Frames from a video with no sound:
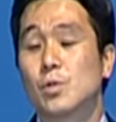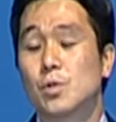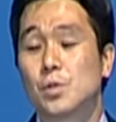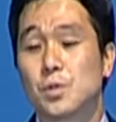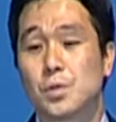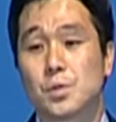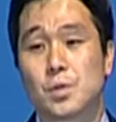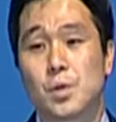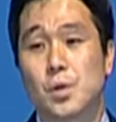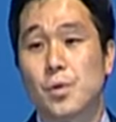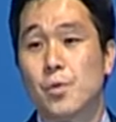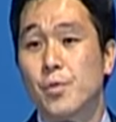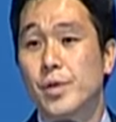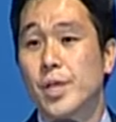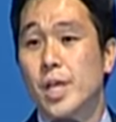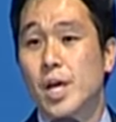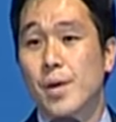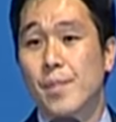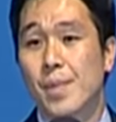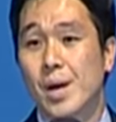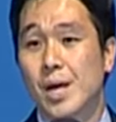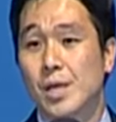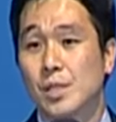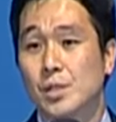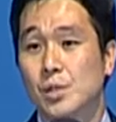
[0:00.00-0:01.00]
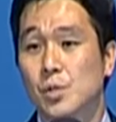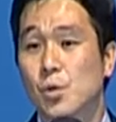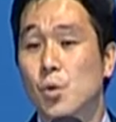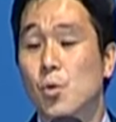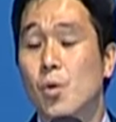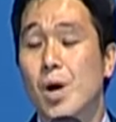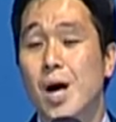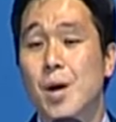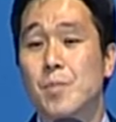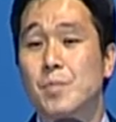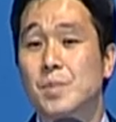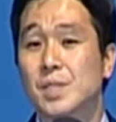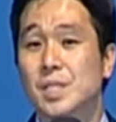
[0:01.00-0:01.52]
story about
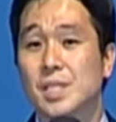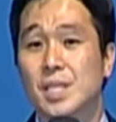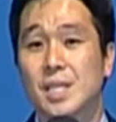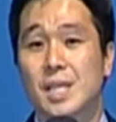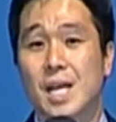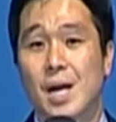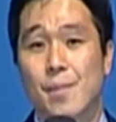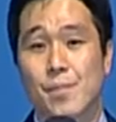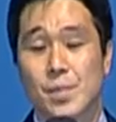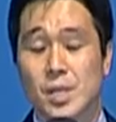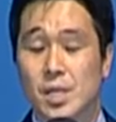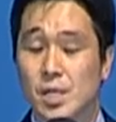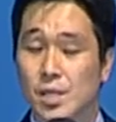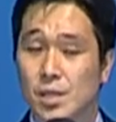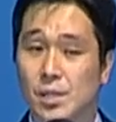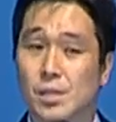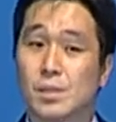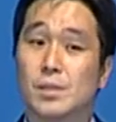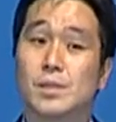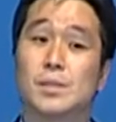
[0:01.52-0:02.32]
though I'm sick, I'm healed.